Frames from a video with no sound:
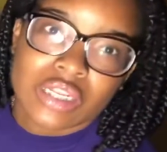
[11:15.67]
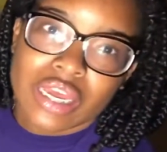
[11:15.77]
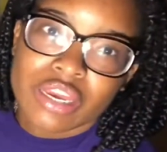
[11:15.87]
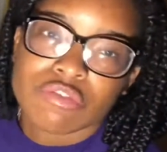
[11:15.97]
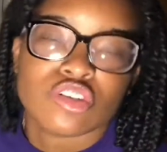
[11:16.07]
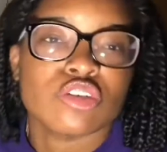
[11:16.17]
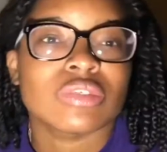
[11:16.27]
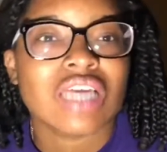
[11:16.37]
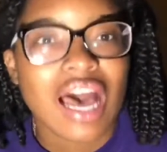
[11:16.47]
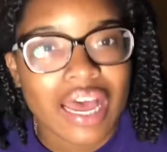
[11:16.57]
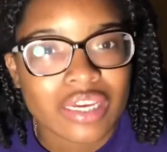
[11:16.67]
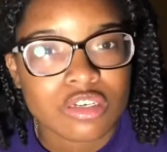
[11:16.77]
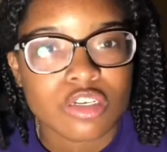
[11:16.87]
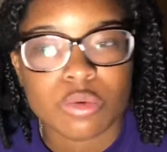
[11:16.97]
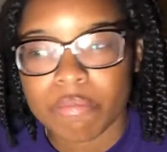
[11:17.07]
like if your sugar was high,
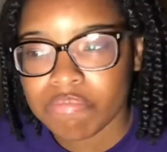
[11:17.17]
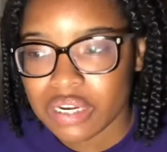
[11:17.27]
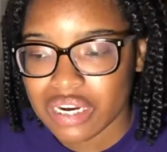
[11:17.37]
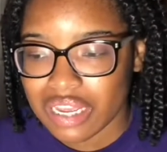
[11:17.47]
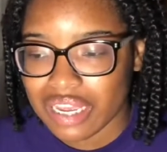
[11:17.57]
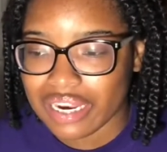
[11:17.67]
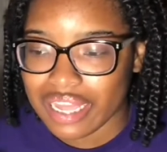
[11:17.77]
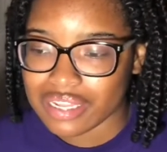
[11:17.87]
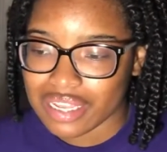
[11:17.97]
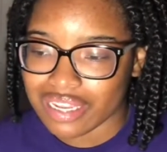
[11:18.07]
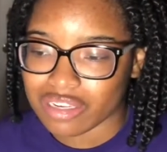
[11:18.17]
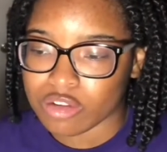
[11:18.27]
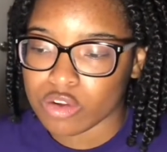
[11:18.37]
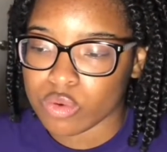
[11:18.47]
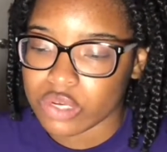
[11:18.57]
you would put it in, and then
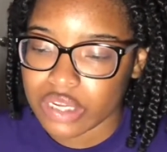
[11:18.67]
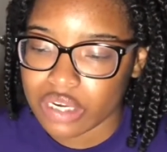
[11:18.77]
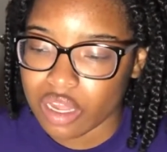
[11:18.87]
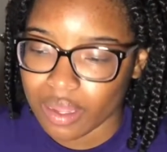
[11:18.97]
you would